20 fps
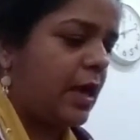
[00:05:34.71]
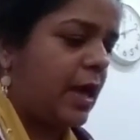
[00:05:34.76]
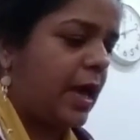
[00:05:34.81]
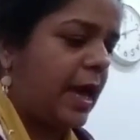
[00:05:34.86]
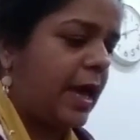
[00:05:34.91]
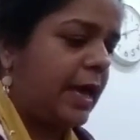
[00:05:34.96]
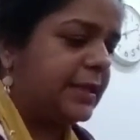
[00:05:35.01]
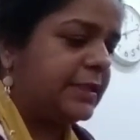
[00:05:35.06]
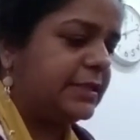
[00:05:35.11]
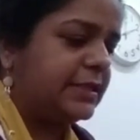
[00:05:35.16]

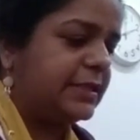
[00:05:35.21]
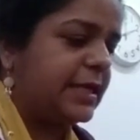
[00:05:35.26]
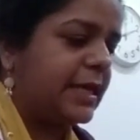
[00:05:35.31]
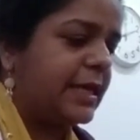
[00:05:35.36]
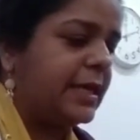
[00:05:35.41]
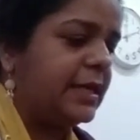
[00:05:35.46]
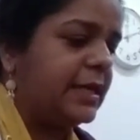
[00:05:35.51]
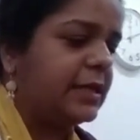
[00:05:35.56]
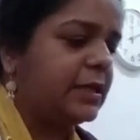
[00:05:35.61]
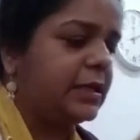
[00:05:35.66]
I
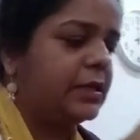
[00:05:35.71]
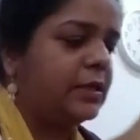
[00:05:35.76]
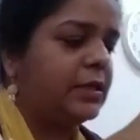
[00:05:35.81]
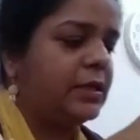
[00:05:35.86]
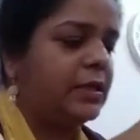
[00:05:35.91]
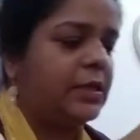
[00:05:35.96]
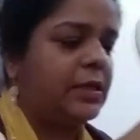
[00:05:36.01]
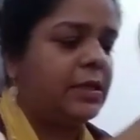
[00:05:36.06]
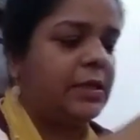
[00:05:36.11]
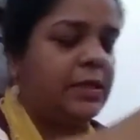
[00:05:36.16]
take
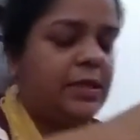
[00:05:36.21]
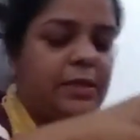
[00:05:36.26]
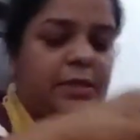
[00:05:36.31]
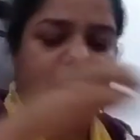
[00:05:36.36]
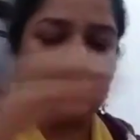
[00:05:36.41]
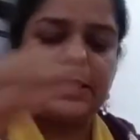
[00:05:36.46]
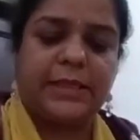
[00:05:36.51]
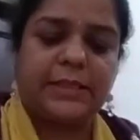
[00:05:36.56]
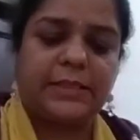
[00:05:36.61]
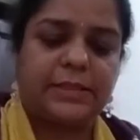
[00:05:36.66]

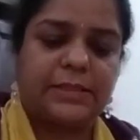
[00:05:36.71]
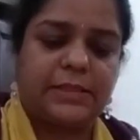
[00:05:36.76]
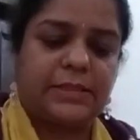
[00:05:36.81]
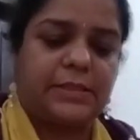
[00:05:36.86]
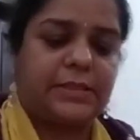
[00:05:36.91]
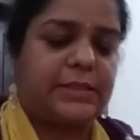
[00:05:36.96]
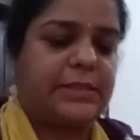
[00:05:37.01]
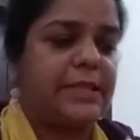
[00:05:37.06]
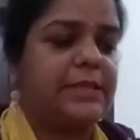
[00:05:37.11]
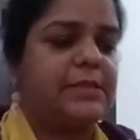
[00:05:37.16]

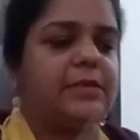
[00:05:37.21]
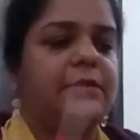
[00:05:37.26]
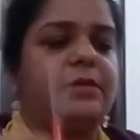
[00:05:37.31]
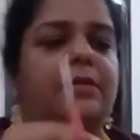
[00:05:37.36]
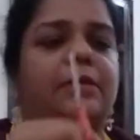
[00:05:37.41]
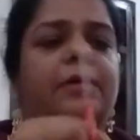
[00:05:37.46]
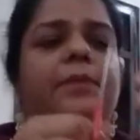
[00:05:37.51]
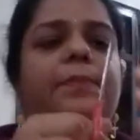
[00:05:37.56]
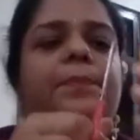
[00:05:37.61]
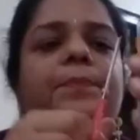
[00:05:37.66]
this
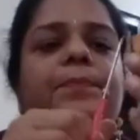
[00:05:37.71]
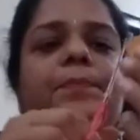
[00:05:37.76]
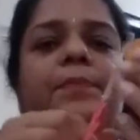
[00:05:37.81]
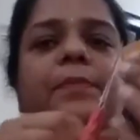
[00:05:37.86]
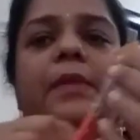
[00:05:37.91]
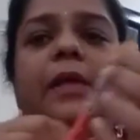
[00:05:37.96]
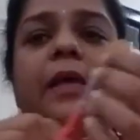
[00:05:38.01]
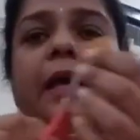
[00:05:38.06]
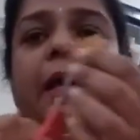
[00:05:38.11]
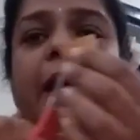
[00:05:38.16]
scissor
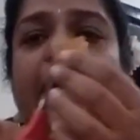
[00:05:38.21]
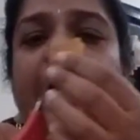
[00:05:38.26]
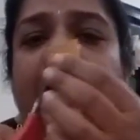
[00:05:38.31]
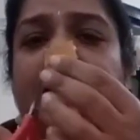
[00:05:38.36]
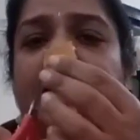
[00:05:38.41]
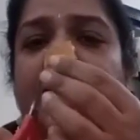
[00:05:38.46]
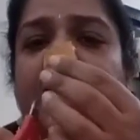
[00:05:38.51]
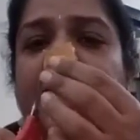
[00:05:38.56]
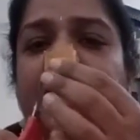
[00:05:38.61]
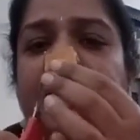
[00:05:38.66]

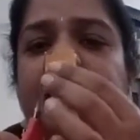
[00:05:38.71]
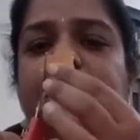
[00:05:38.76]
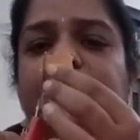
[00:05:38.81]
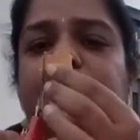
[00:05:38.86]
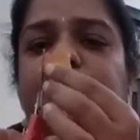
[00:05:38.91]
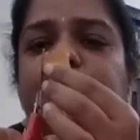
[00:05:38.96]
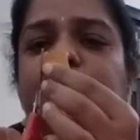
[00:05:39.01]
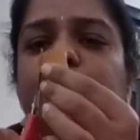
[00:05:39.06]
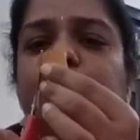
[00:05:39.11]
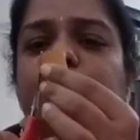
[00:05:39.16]
and I
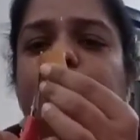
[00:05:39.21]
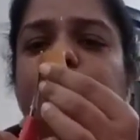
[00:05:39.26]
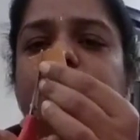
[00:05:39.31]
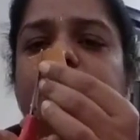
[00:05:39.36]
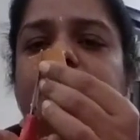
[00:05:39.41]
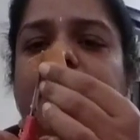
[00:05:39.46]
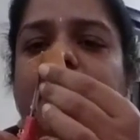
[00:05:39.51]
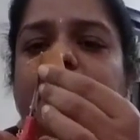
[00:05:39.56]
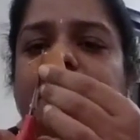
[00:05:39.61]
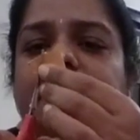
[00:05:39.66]
do
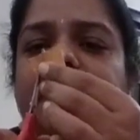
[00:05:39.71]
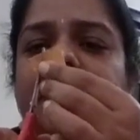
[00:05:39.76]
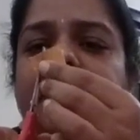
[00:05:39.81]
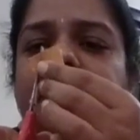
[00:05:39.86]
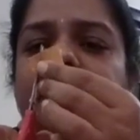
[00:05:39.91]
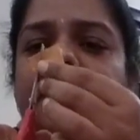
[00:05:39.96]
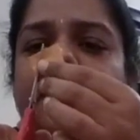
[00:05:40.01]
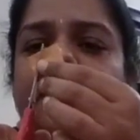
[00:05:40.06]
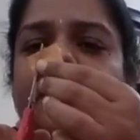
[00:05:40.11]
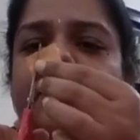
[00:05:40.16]

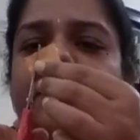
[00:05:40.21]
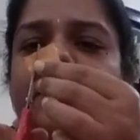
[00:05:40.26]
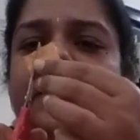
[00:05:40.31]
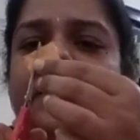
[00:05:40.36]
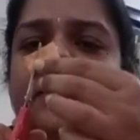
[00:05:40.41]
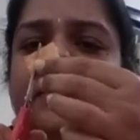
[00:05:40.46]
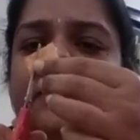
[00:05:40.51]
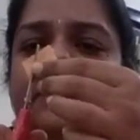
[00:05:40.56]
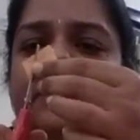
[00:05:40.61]
something curved